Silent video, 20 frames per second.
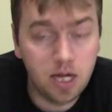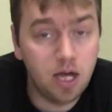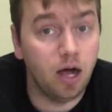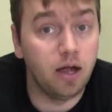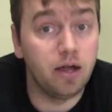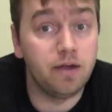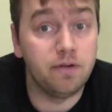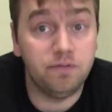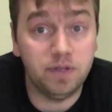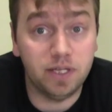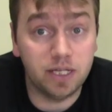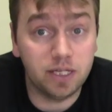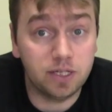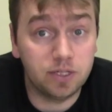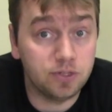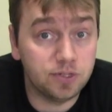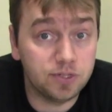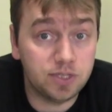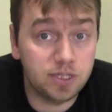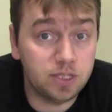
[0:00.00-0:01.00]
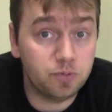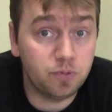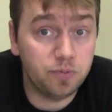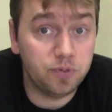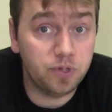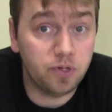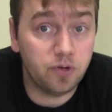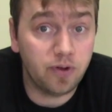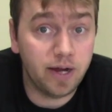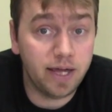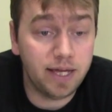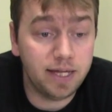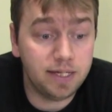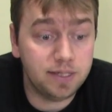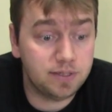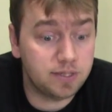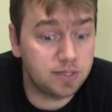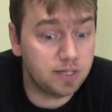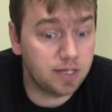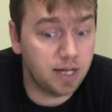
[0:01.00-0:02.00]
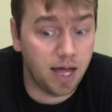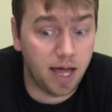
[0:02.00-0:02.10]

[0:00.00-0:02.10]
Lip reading: On vehicles, these would be great.